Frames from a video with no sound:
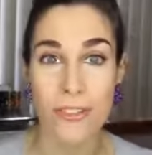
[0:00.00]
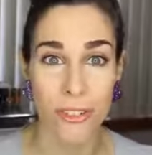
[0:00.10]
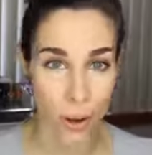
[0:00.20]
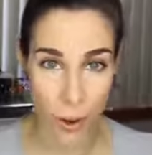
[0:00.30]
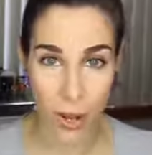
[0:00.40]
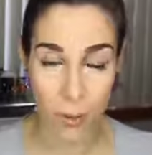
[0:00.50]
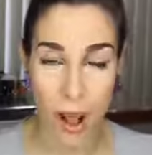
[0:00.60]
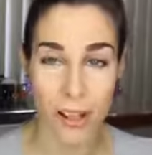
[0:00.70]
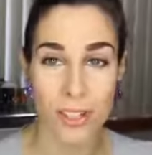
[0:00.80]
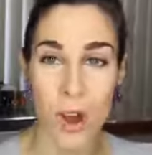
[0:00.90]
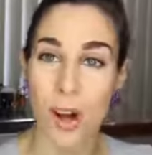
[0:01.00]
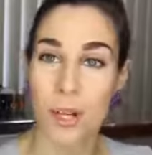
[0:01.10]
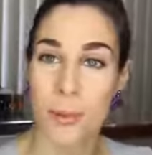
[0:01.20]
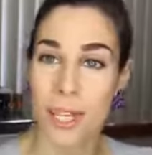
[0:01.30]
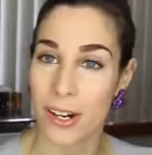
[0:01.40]
for quite a while, it's all
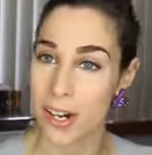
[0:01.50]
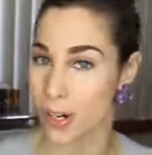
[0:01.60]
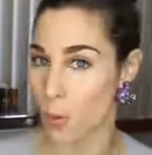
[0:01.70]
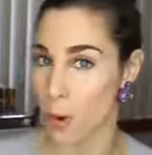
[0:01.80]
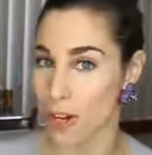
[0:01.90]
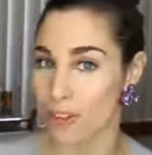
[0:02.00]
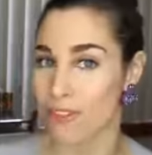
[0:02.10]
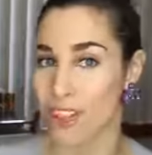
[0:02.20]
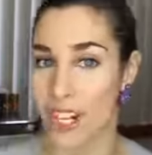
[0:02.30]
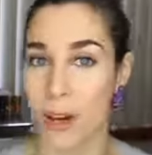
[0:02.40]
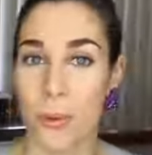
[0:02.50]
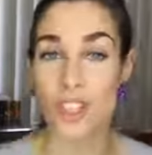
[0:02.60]
going to be here in one video.